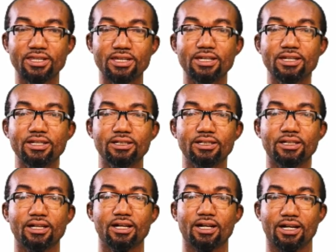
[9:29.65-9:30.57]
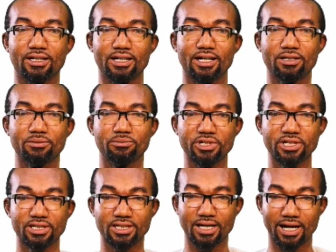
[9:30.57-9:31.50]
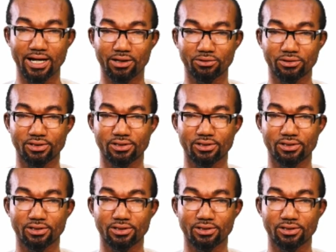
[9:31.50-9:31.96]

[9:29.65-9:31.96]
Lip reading: in and then breathe out.